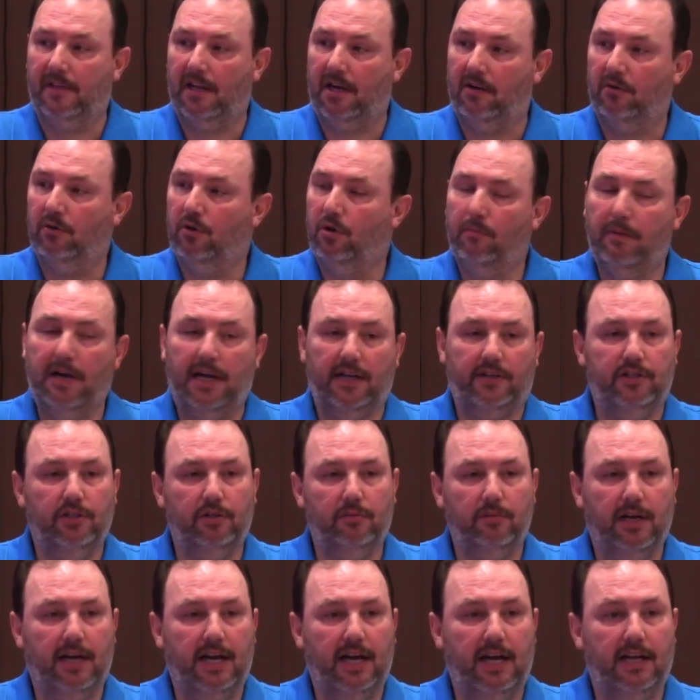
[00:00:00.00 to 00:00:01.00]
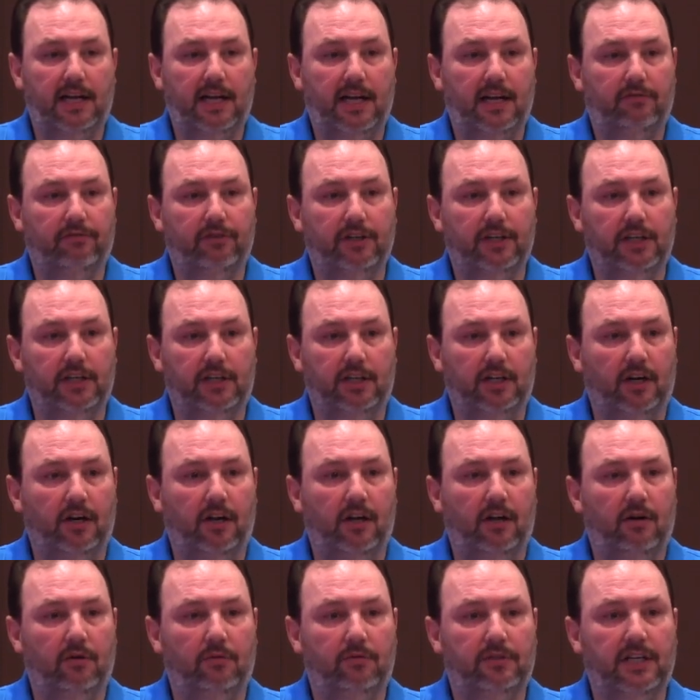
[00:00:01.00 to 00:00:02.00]
I don't know about you, but I hadn't had fun in a
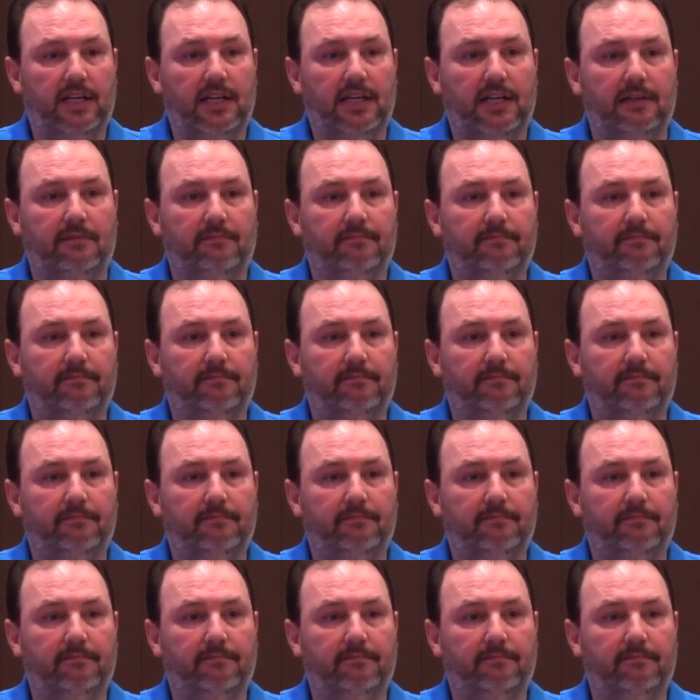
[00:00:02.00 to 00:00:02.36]
long time.